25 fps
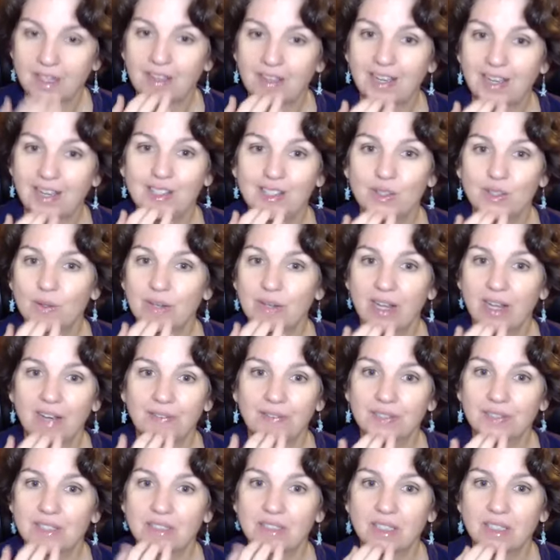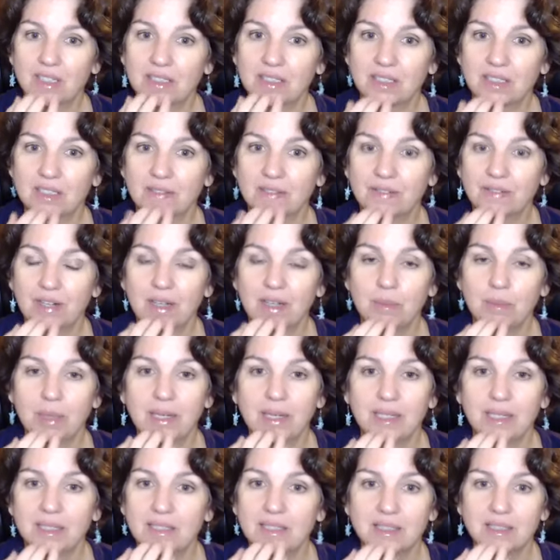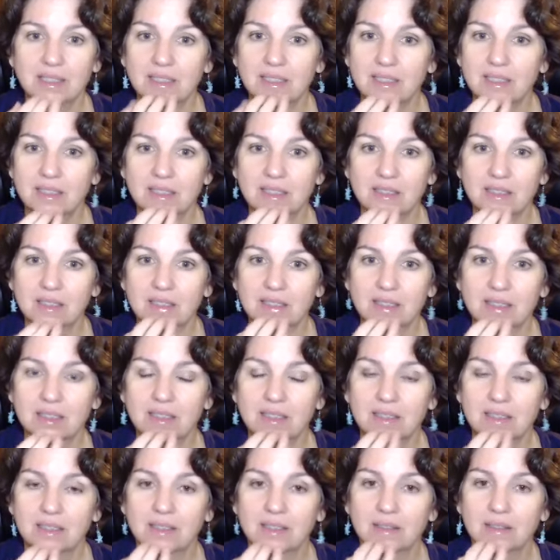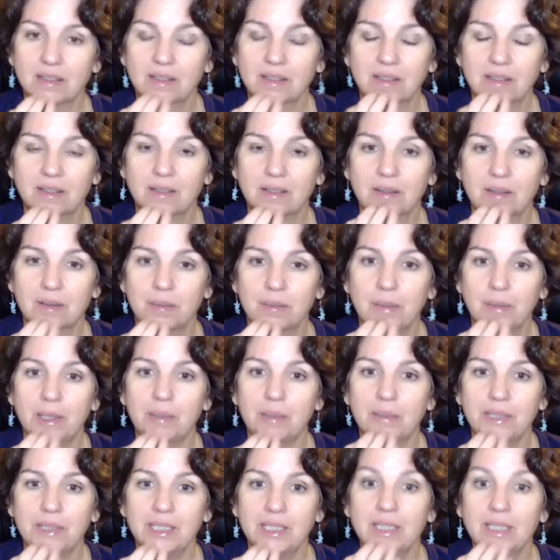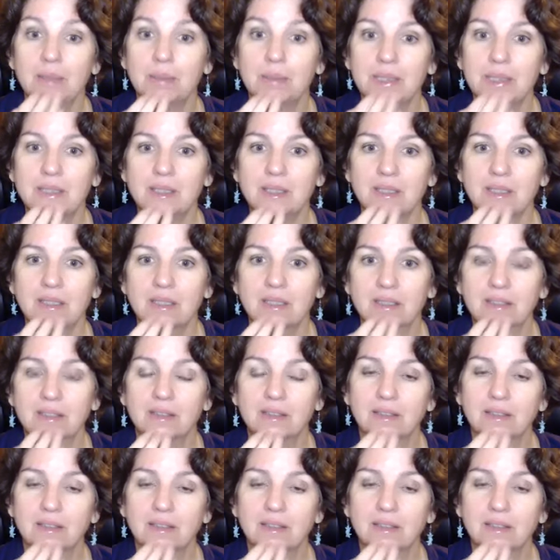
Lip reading: I don't have to justify my existence by being busy.